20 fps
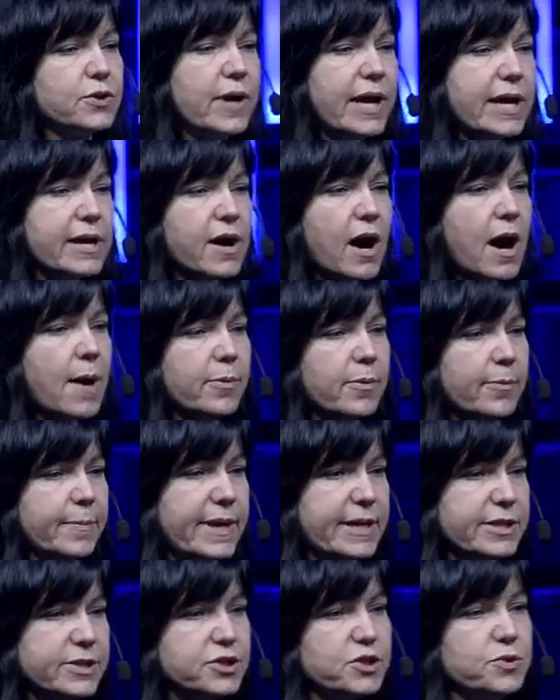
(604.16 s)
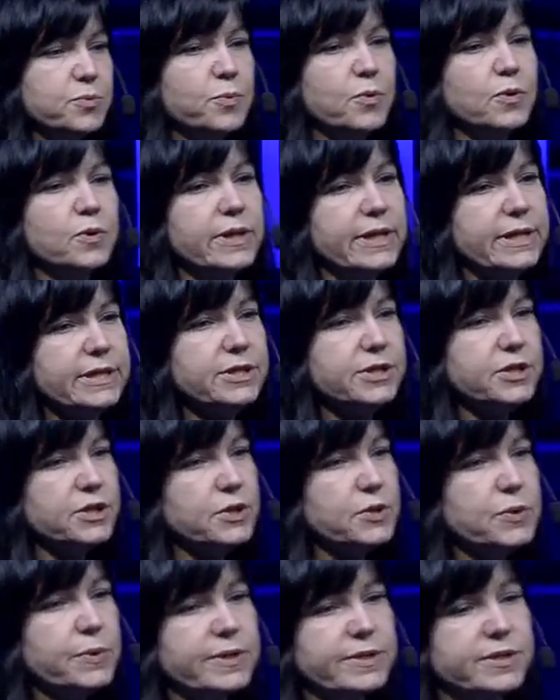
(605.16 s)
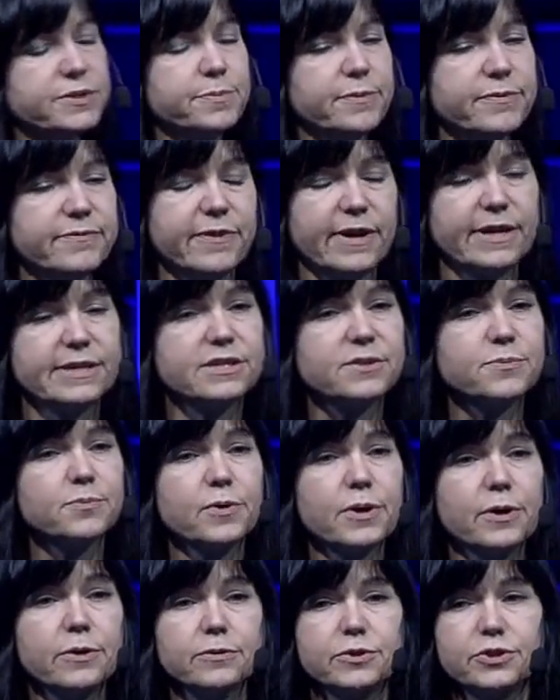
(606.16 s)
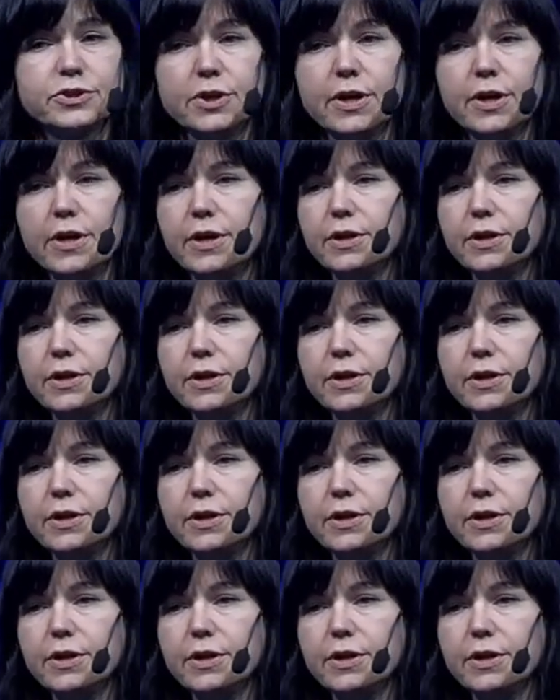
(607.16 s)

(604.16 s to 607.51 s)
great complement to pull into a supervised approach